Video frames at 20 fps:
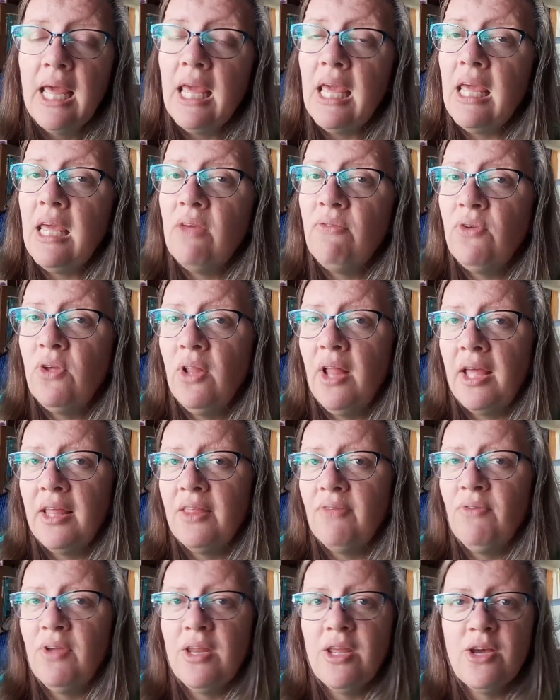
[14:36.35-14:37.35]
If you like
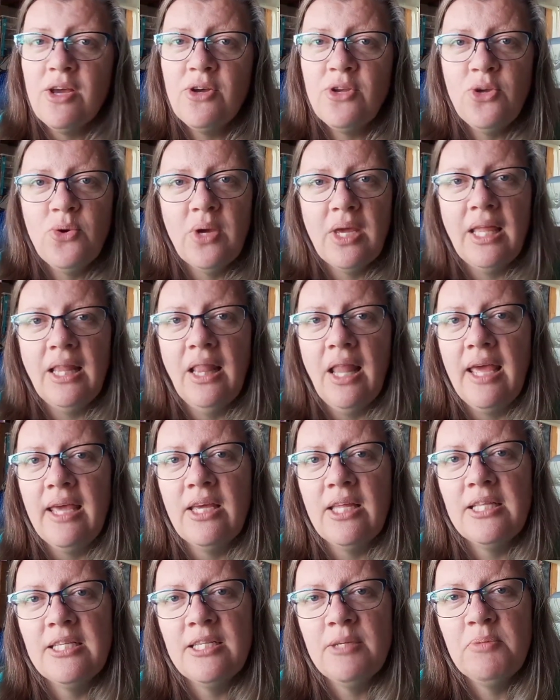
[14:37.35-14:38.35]
the video, you can like
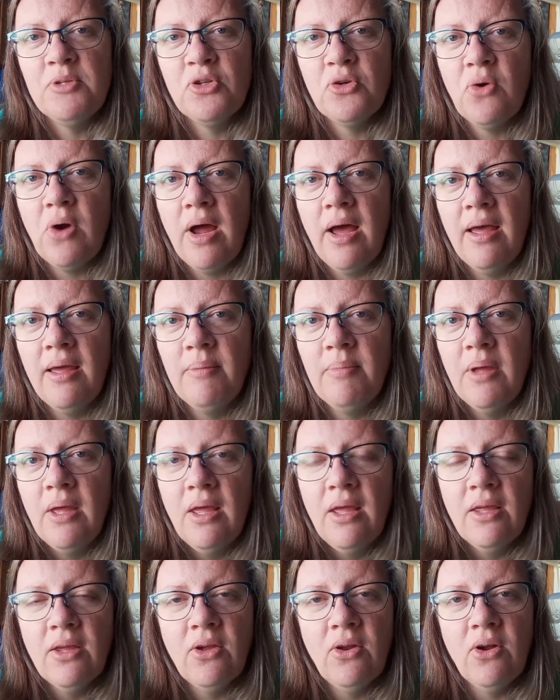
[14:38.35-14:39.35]
and subscribe.
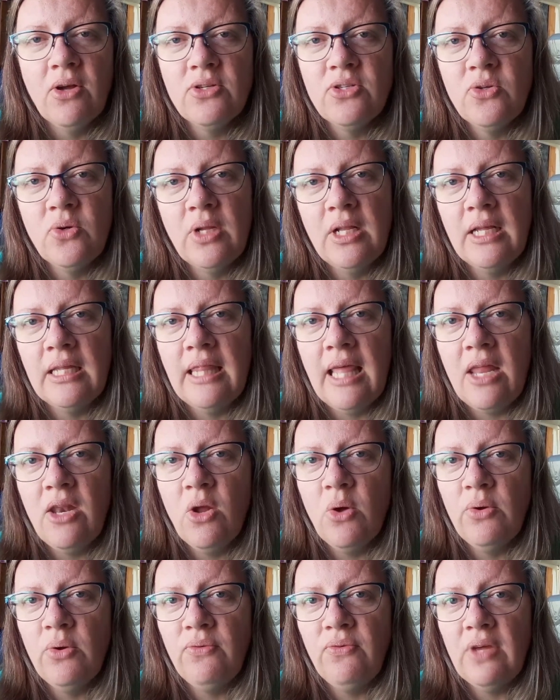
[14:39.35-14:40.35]
You can also click that
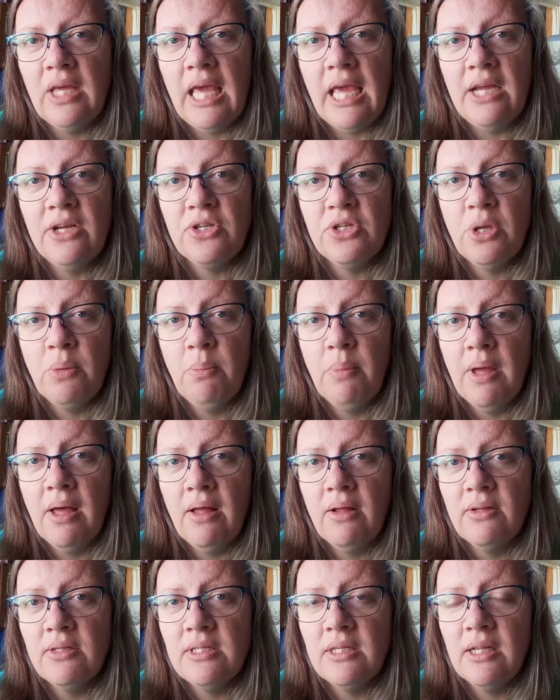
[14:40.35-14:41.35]
notification
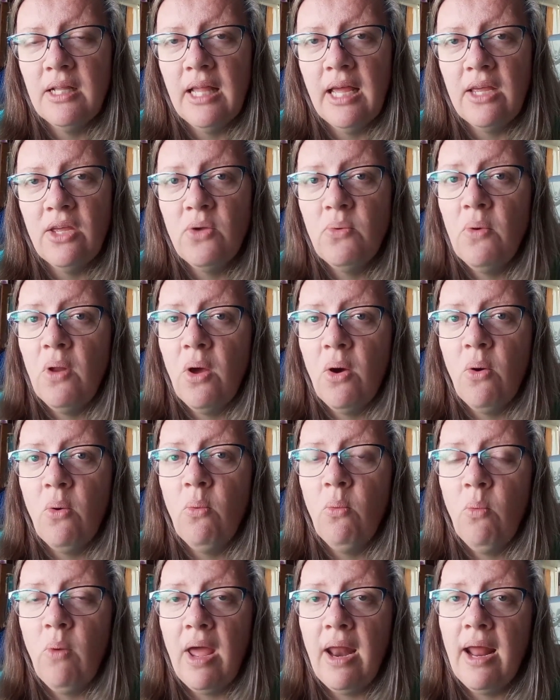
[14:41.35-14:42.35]
bell to let you know
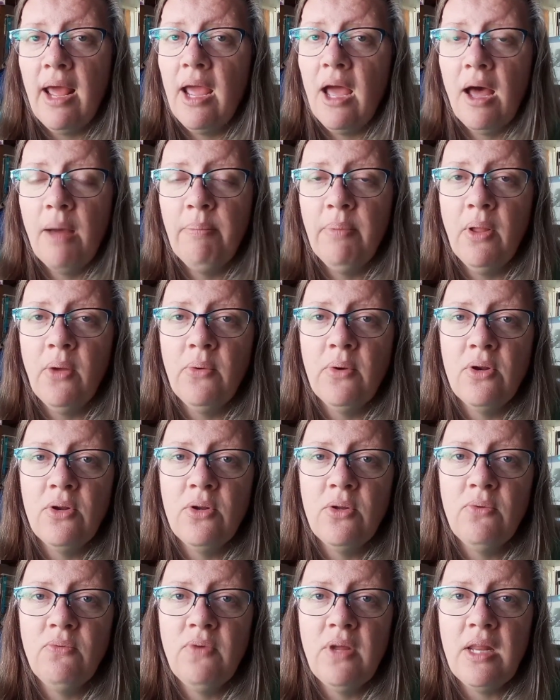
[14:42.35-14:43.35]
when I upload a
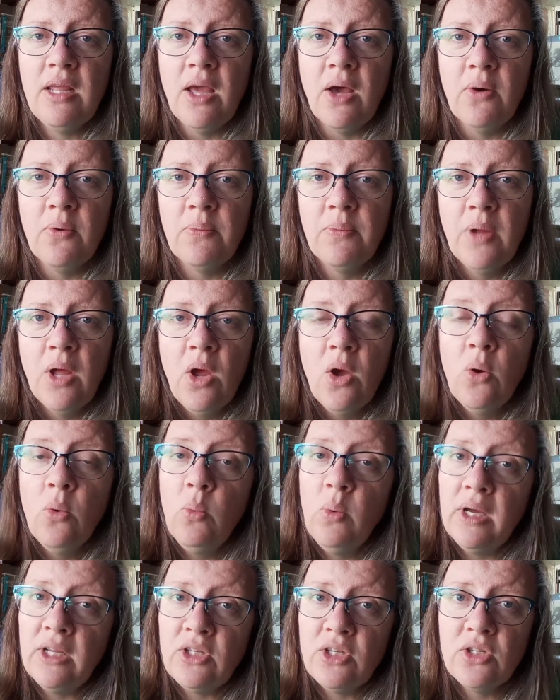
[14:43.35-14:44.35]
new video,
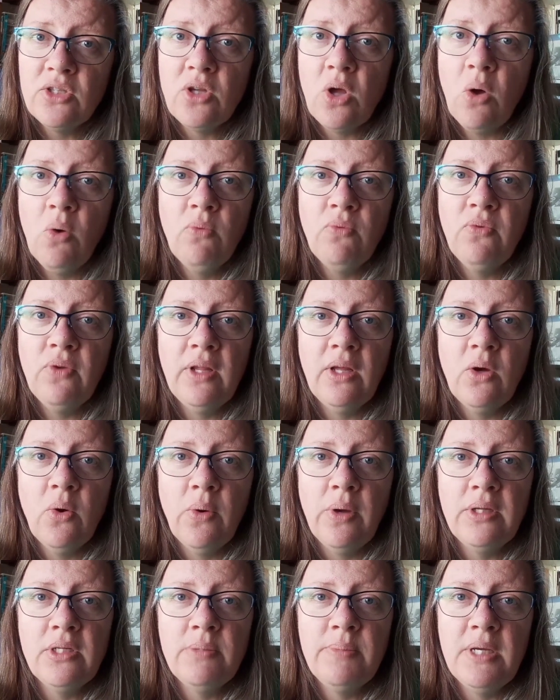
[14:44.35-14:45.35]
which is hopefully
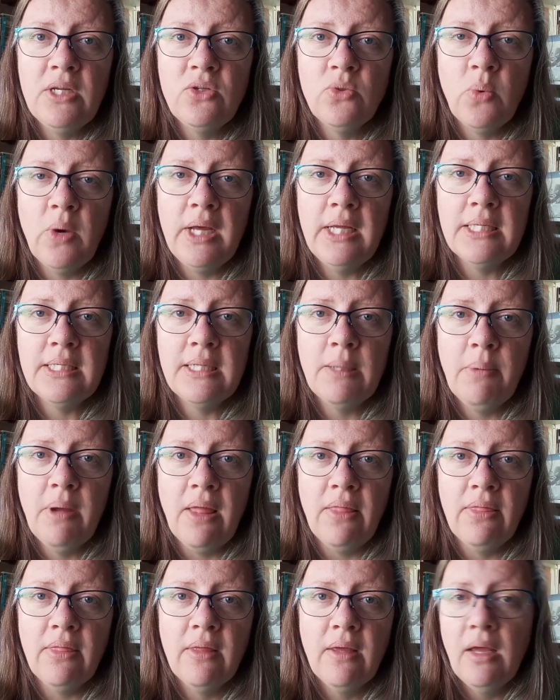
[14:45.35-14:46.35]
going to be twice a
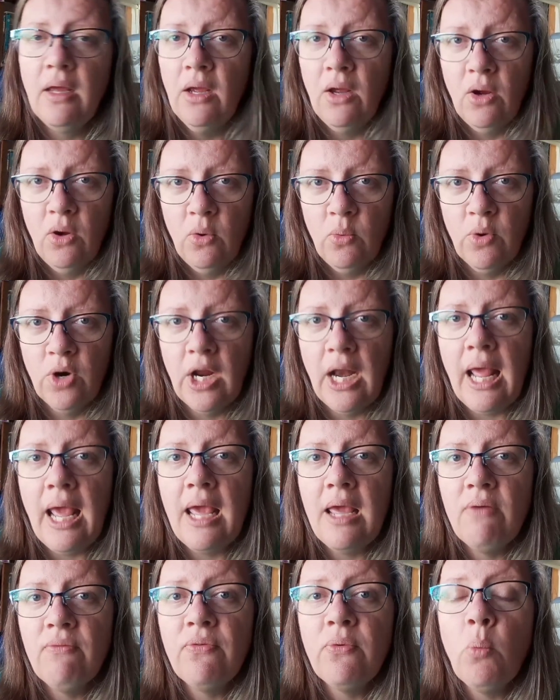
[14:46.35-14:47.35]
month. We're going to
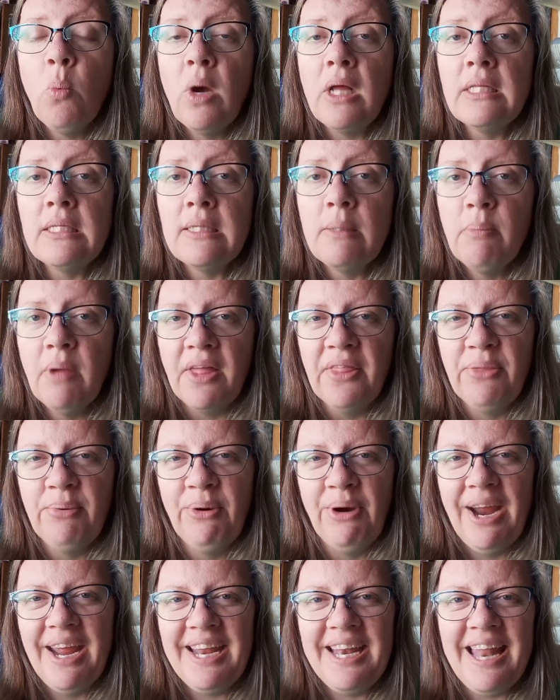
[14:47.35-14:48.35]
aim for once a
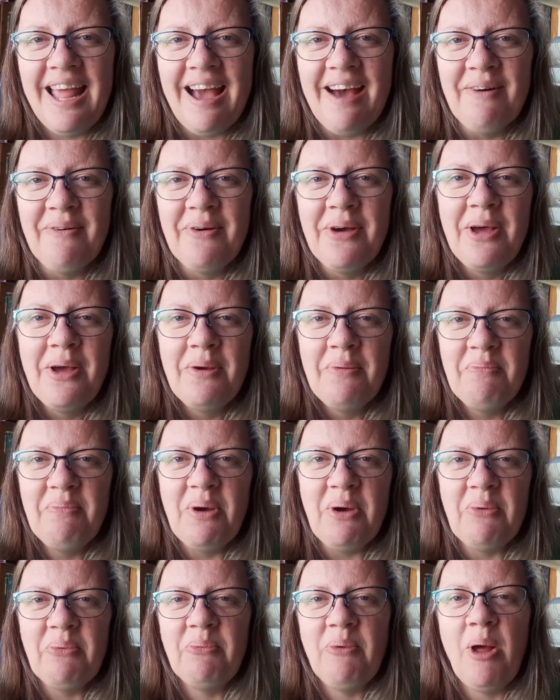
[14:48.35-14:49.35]
month right now,
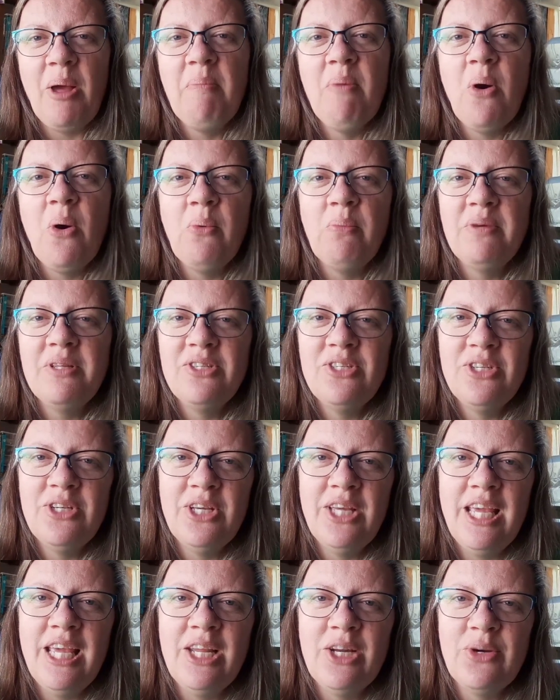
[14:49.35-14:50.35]
but I'm hoping
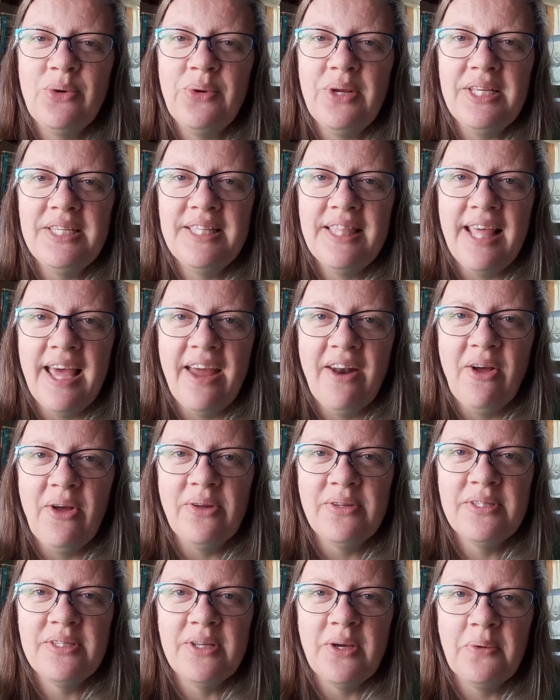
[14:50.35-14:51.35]
to increase that
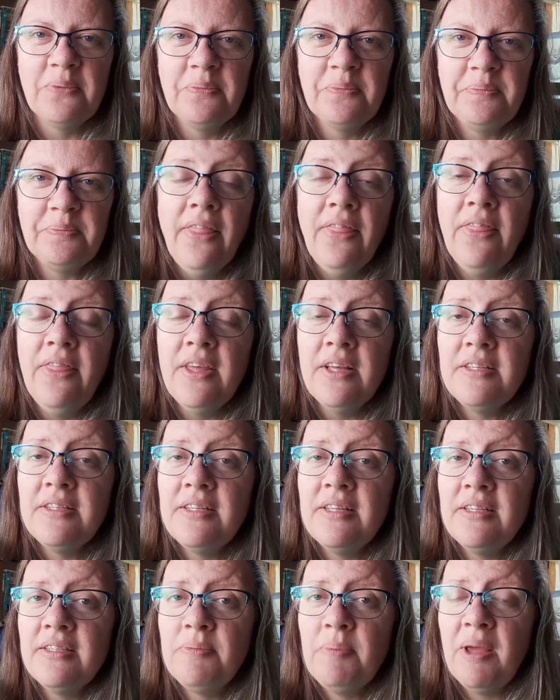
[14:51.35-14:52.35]
also. This
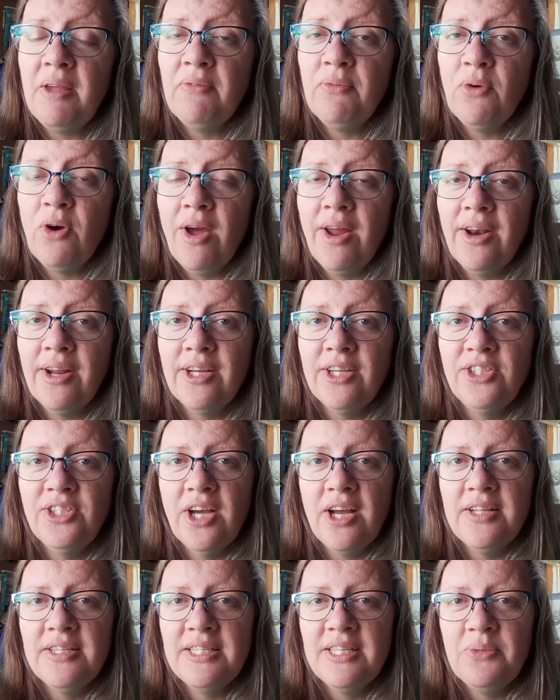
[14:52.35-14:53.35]
has been Veronica
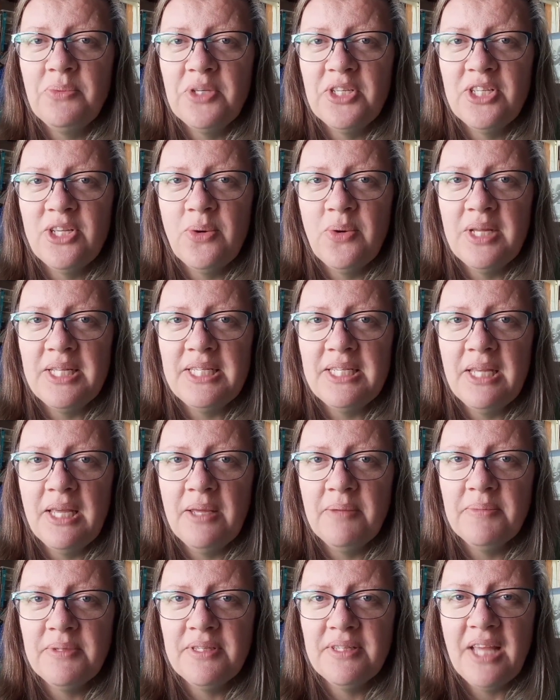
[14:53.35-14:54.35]
Johnson with Sew It
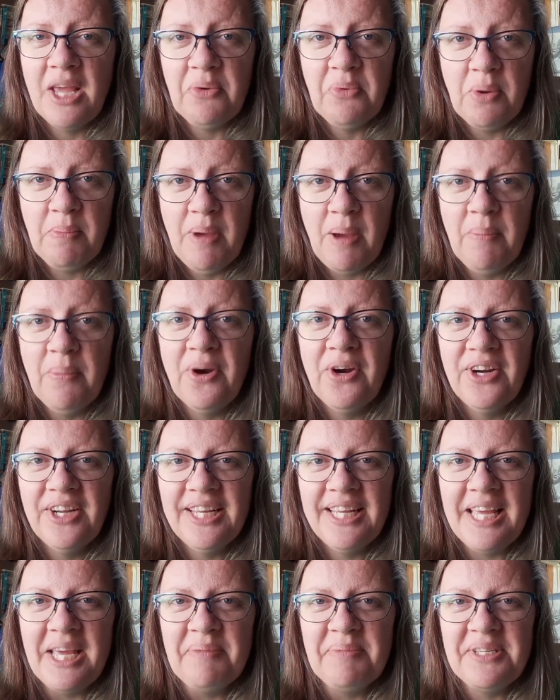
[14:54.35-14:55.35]
Seams, and remember,
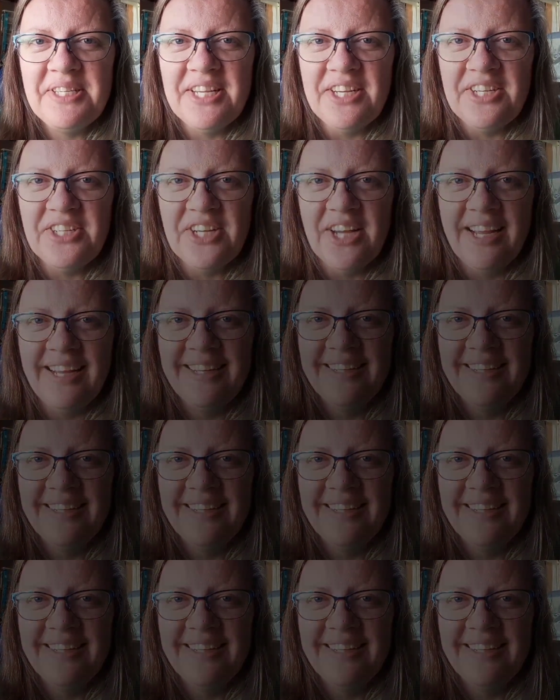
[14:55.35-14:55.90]
keep stitching.